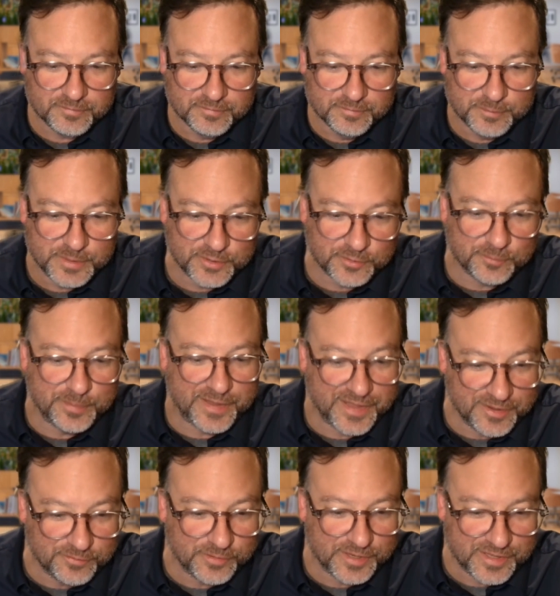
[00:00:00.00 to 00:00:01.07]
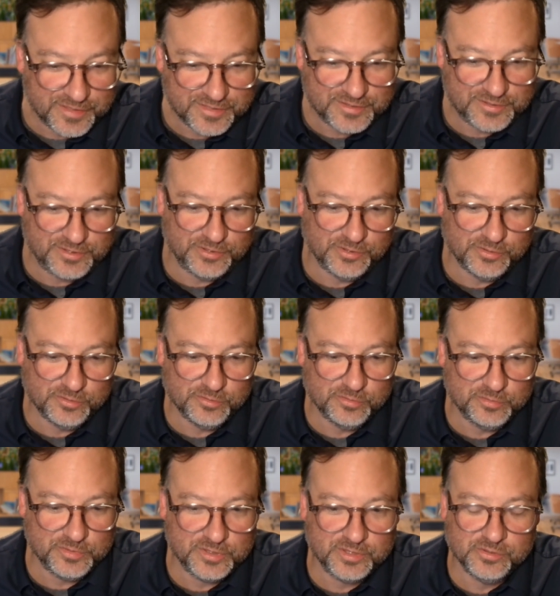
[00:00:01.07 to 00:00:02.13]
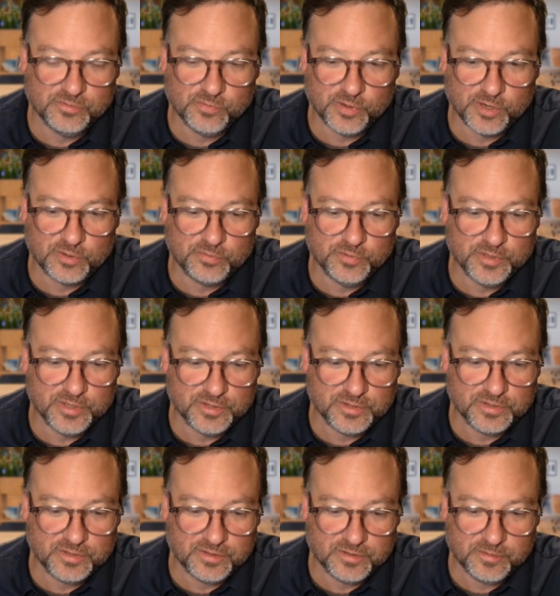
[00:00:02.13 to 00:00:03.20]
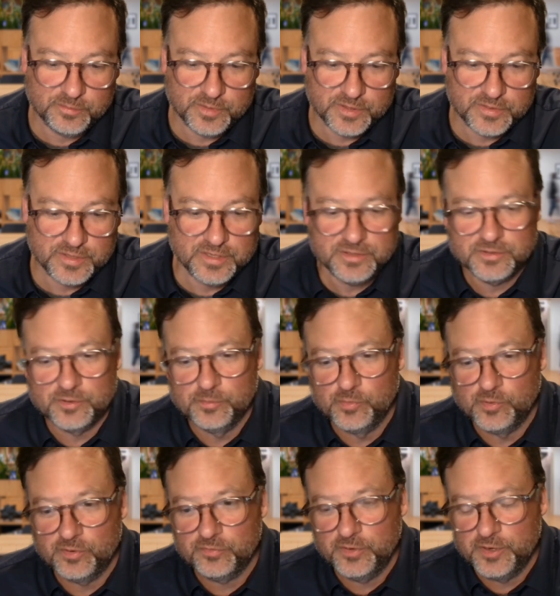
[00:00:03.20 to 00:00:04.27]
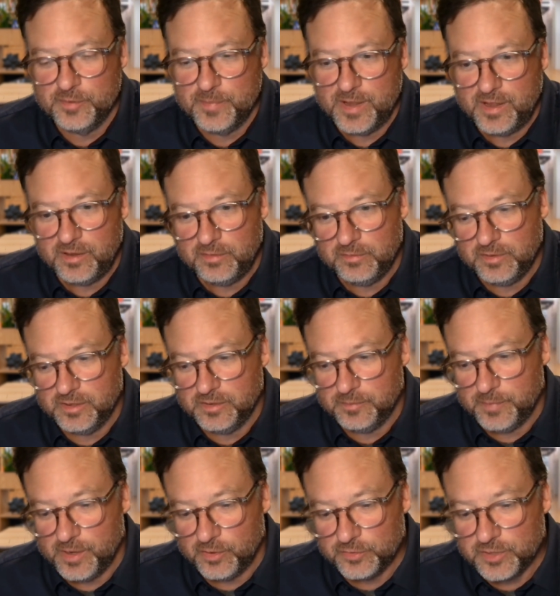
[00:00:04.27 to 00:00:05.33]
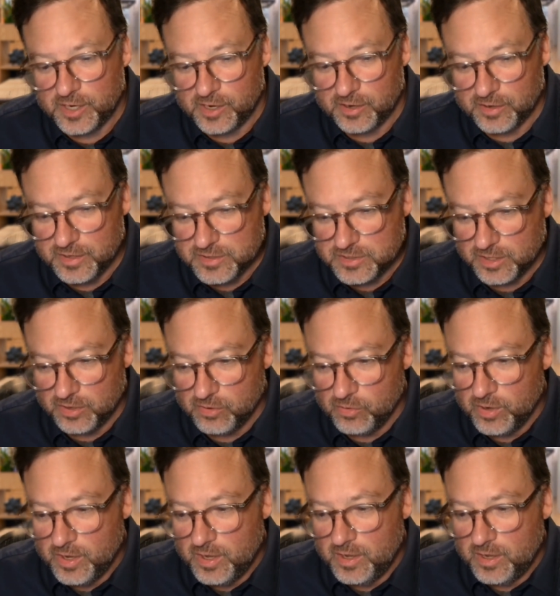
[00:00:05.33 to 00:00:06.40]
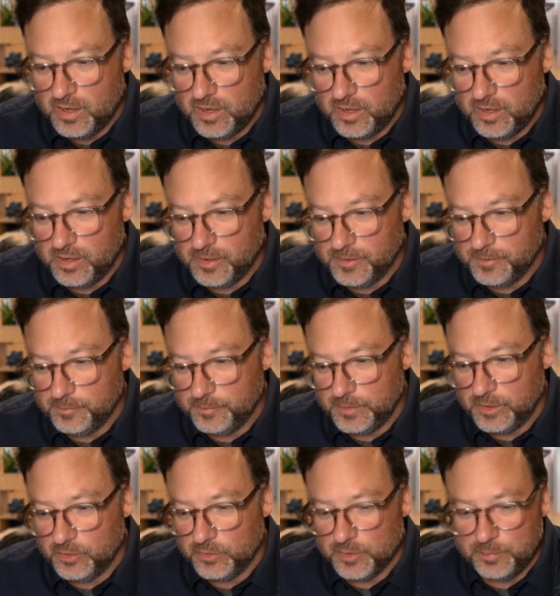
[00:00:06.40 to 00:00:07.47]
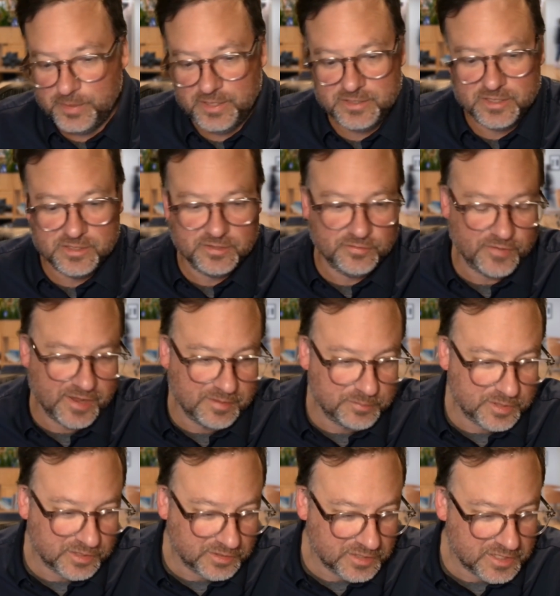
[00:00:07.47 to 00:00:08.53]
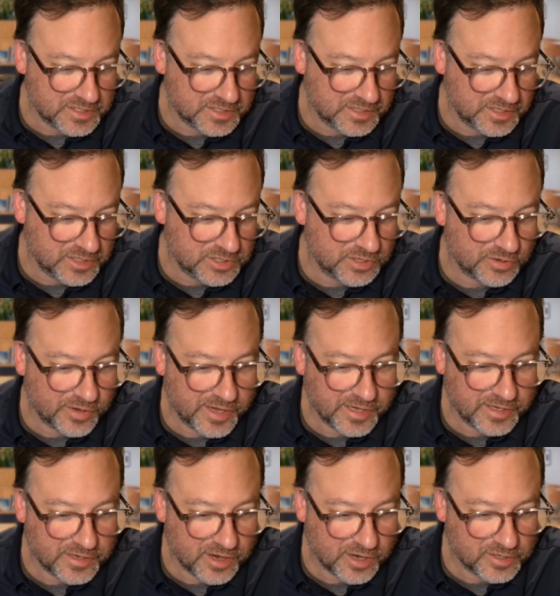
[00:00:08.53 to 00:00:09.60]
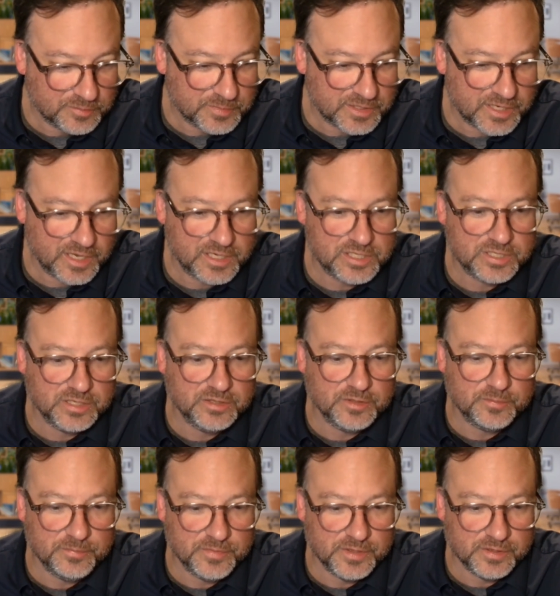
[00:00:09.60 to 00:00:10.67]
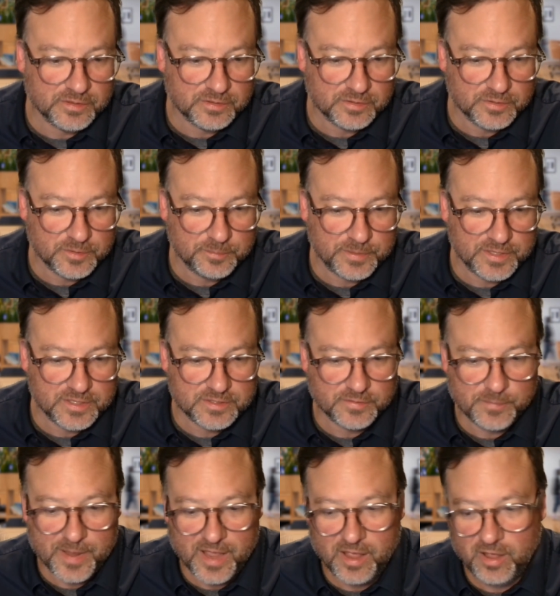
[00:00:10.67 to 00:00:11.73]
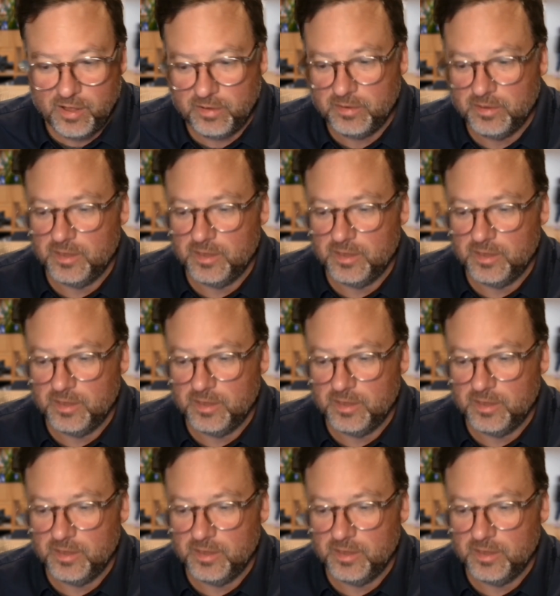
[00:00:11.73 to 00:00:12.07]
mental bandwidth to work with the things that are more fun about healthcare. And so, the pieces of ambient listening, generating documentation, the piece about